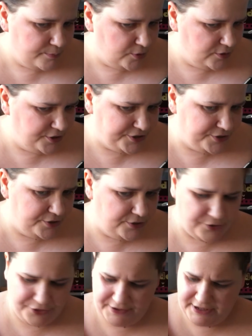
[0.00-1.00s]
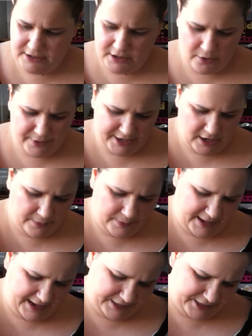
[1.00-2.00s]
But there's nothing going
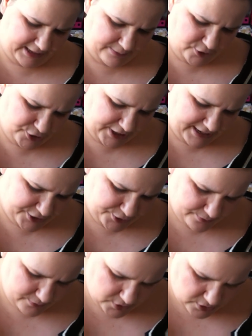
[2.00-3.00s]
on there. So let me just get some